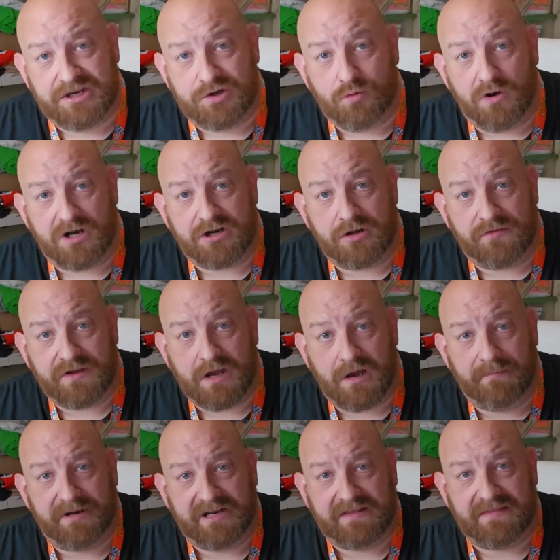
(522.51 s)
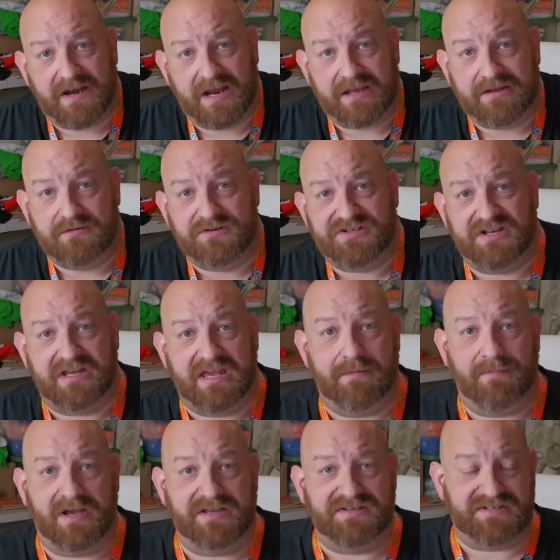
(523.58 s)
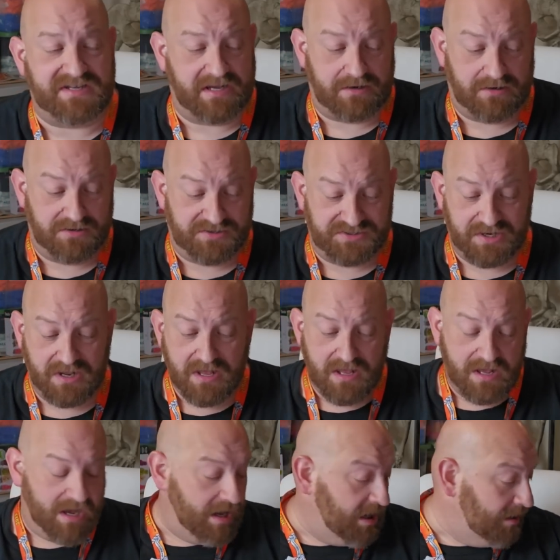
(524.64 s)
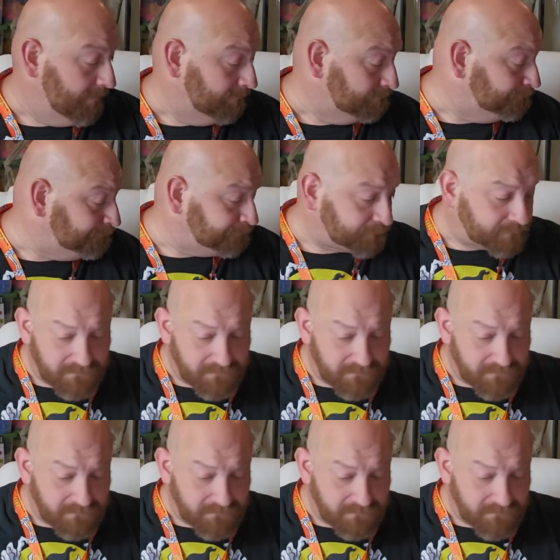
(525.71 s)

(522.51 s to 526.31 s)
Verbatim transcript: and you want to know the company that I use to get my stickers, um,